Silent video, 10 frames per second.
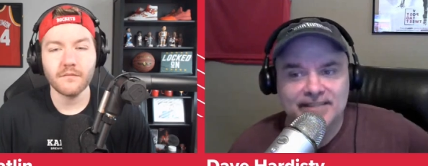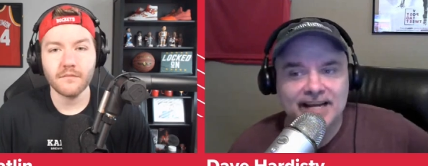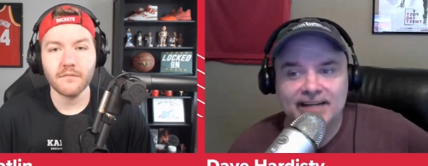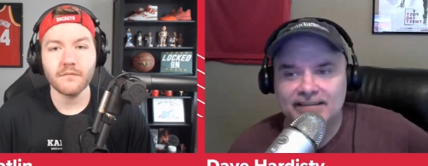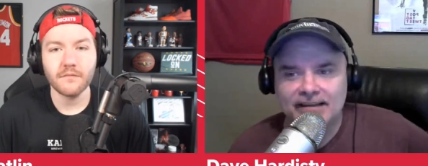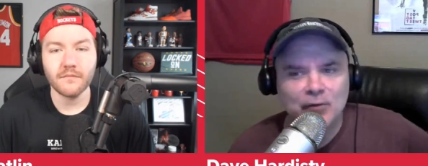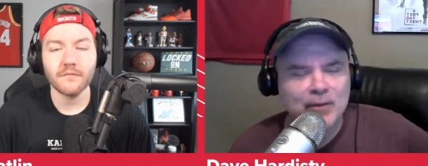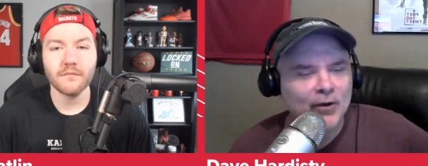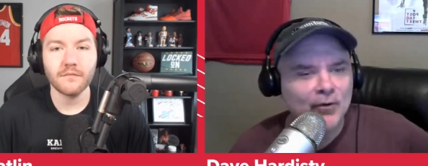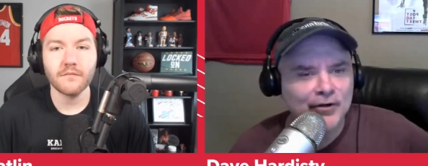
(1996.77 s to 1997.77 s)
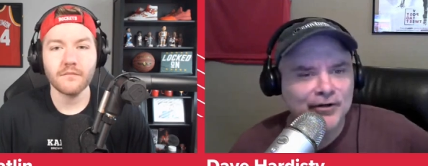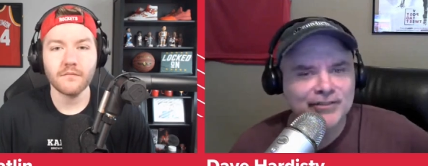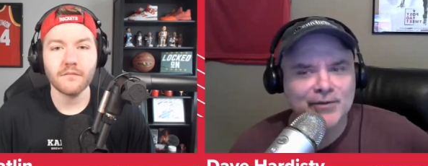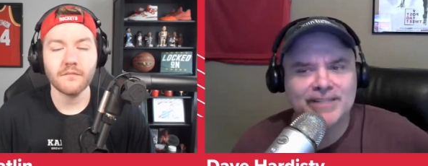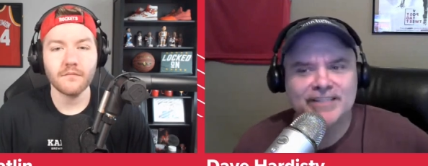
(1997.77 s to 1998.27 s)
Speaker 1: mistaken, is a little bit older.
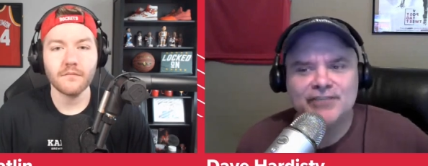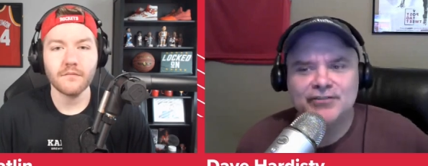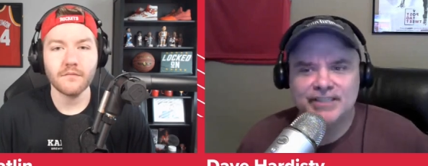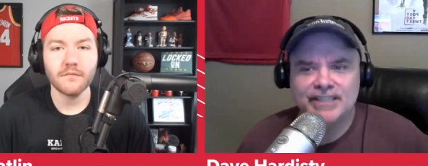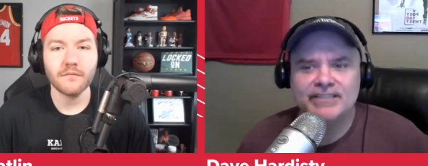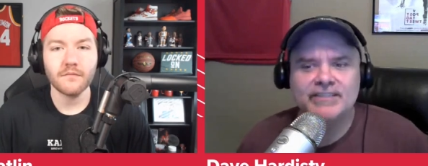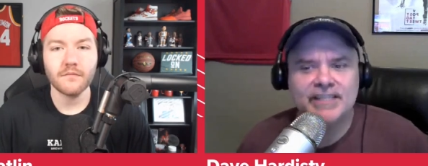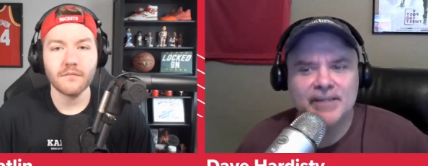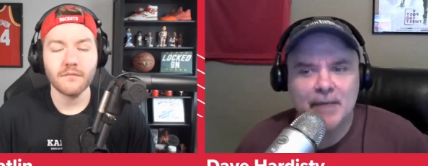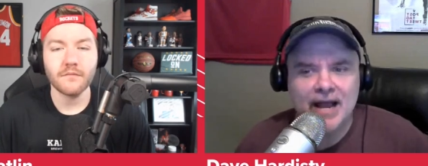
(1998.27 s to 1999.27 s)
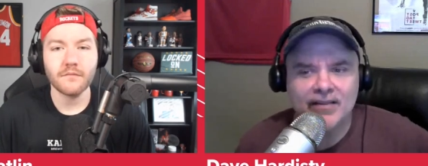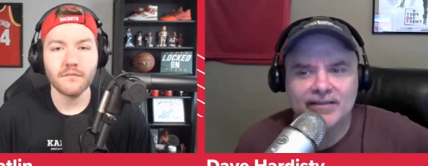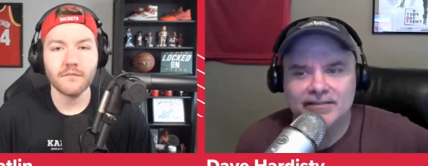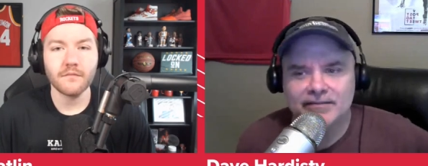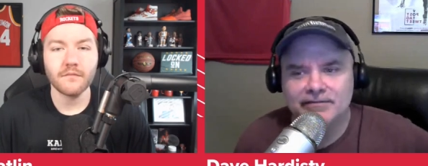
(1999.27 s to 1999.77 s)
So it's interesting to see the
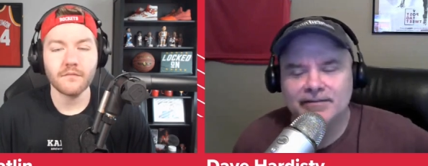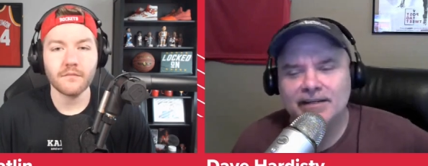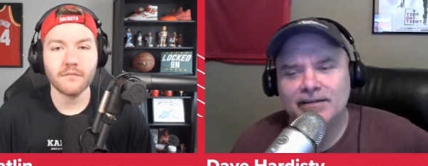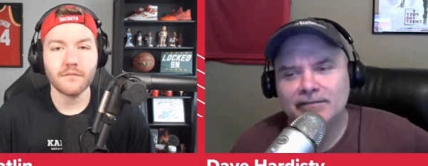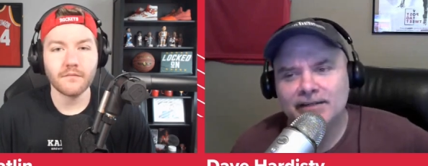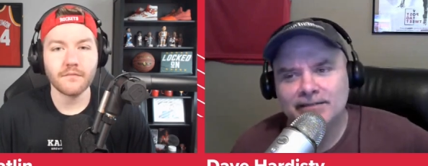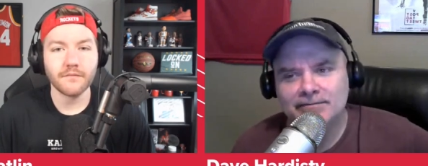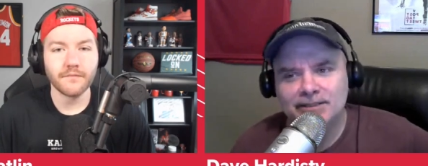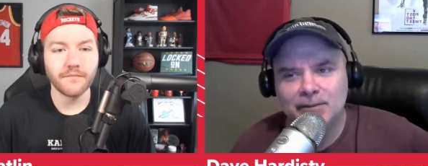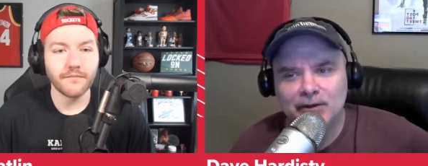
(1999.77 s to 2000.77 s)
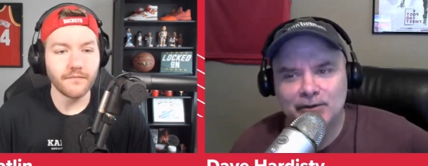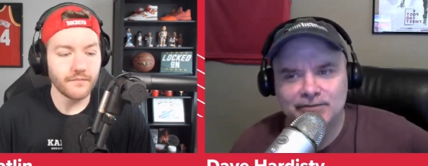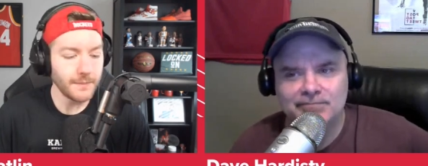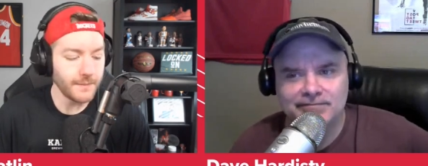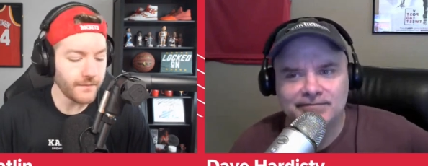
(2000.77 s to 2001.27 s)
balance of of uh, some of
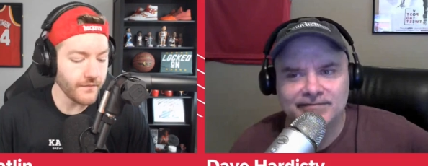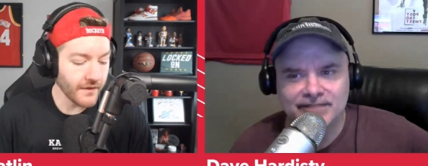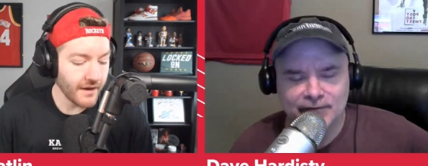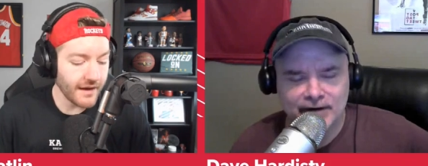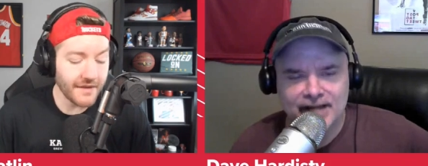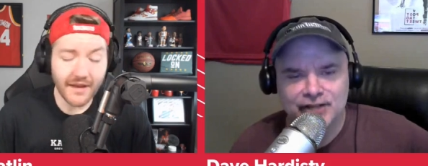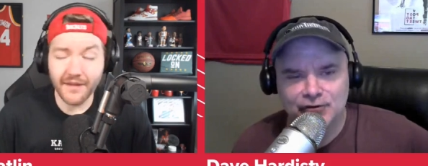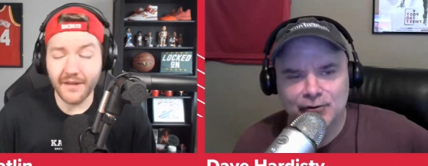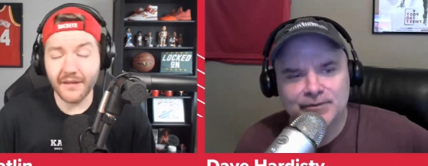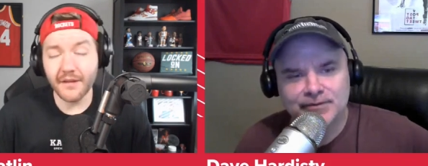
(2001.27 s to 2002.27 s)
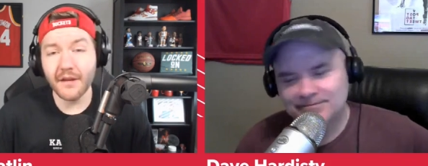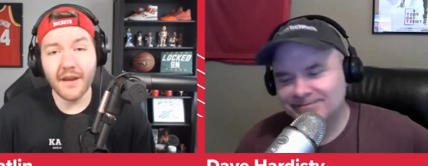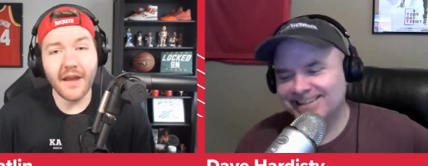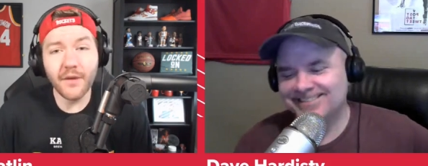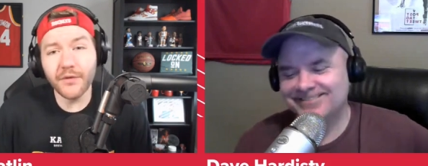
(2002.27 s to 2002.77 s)
those different age and, groups. And,
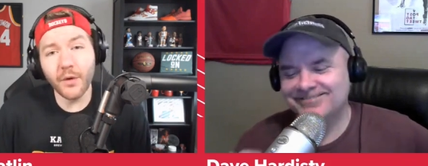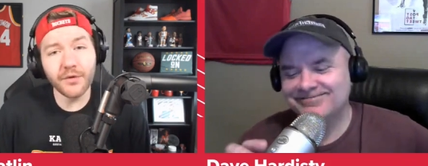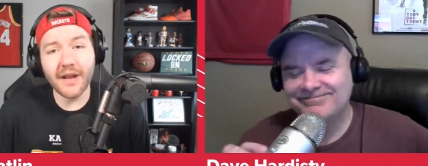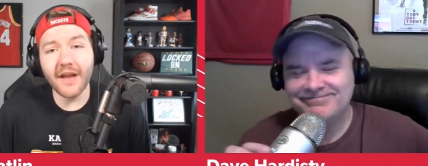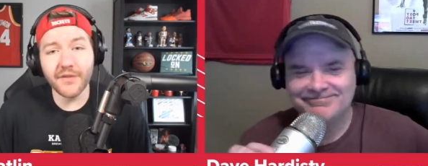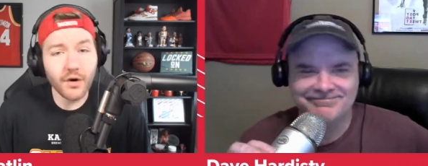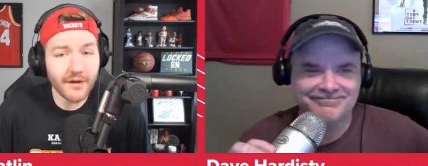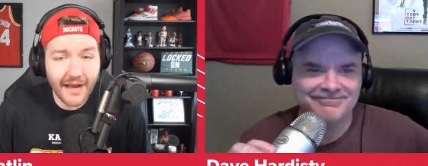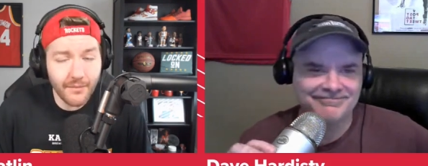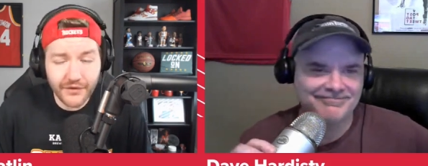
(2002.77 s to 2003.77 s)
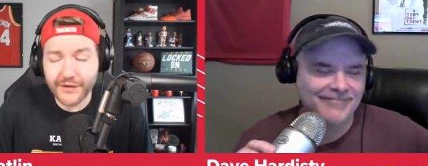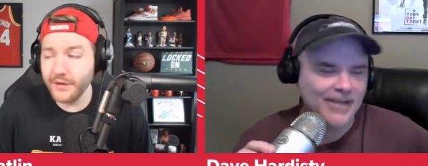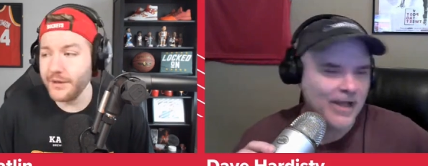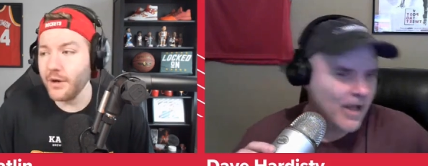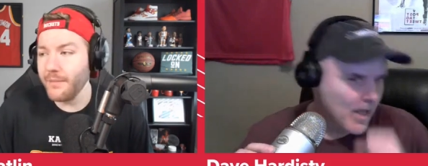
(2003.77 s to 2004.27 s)
Speaker 2: and, those older guys are able
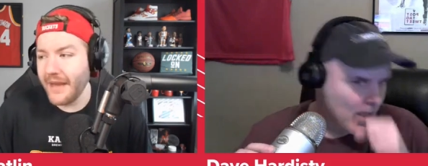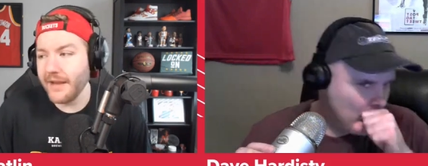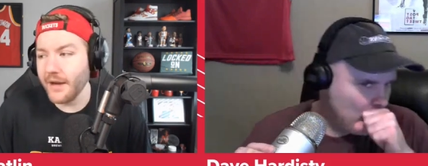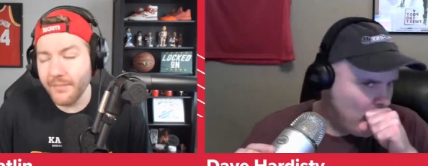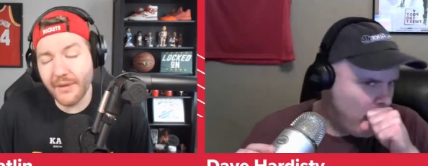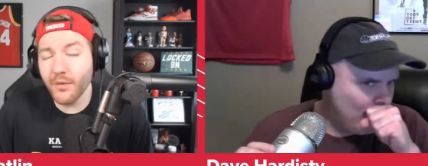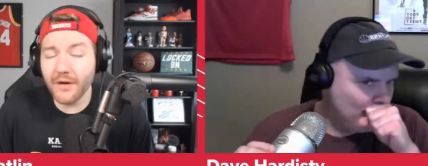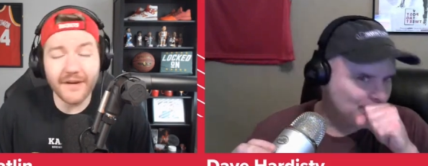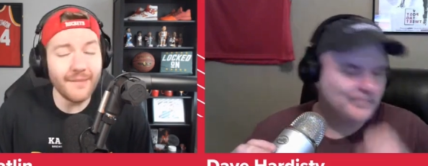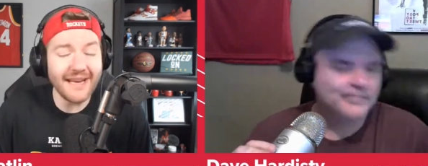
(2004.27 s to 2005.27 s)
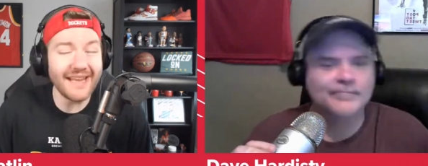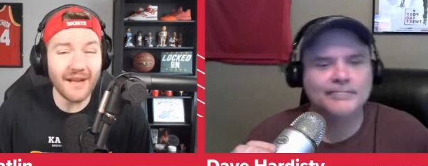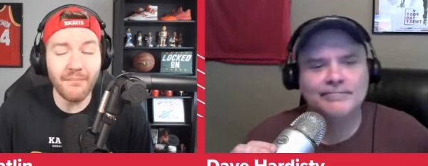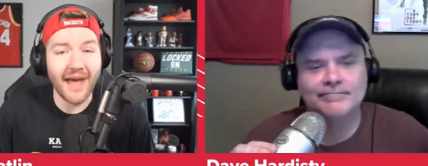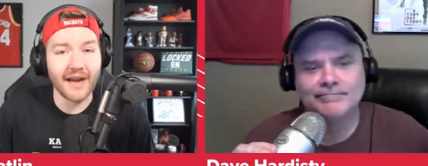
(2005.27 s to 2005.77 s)
to, you know, make a bit more of an
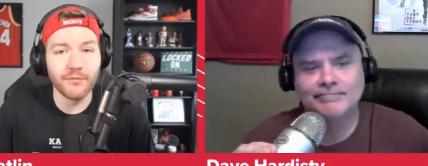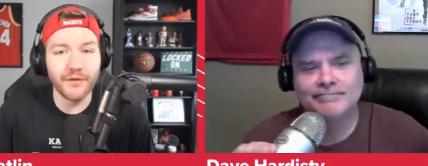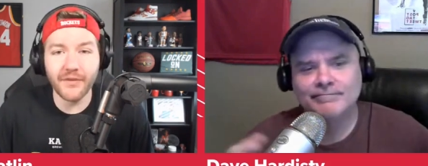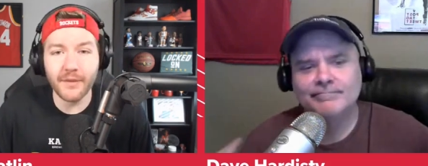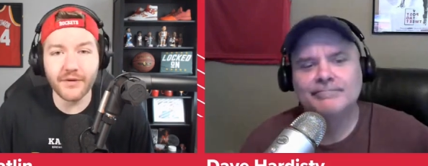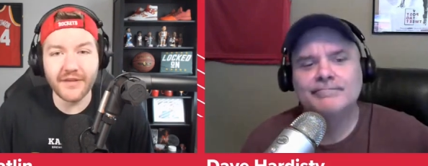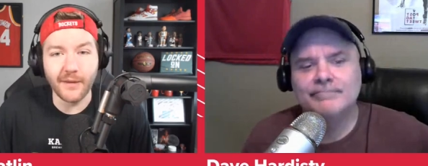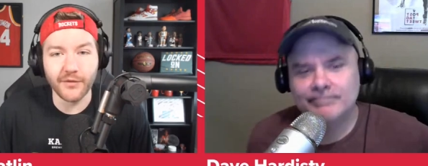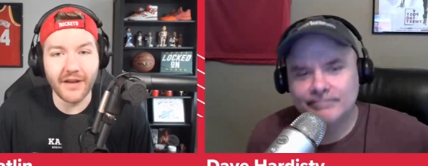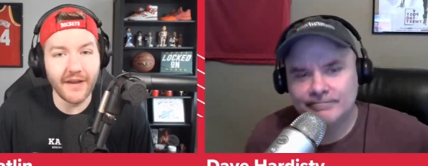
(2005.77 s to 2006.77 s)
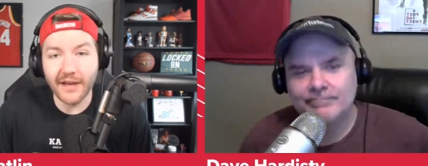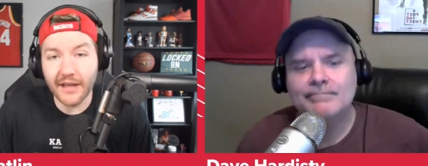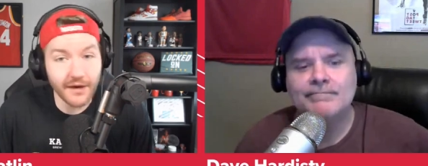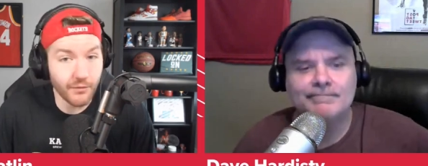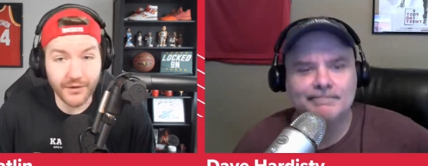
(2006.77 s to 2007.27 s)
immediate impact with some of their teams, right?
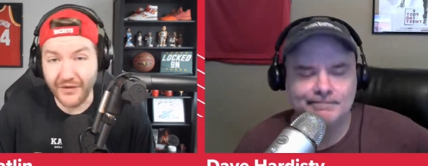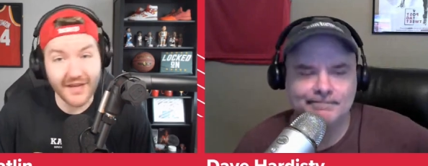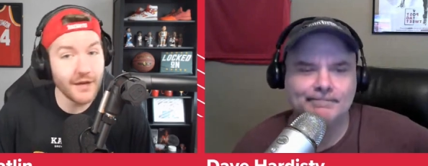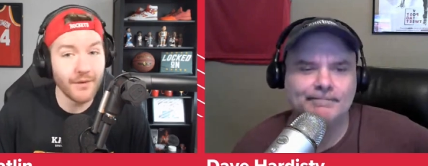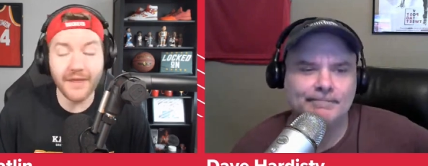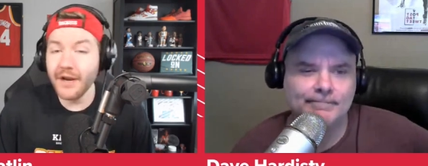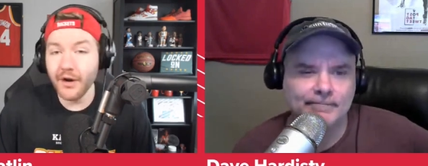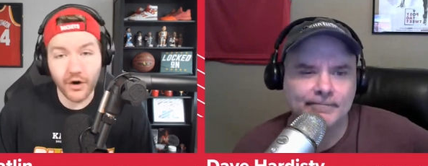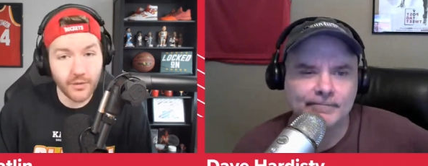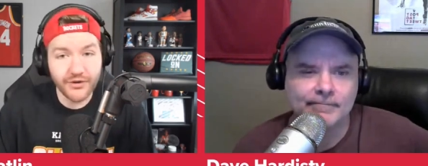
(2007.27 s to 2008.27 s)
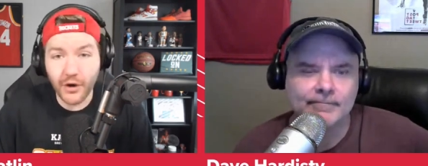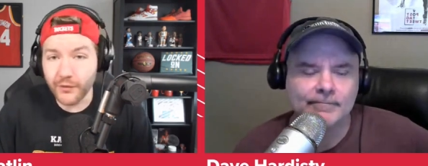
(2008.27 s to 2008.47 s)
Like again, we're seeing it with Herb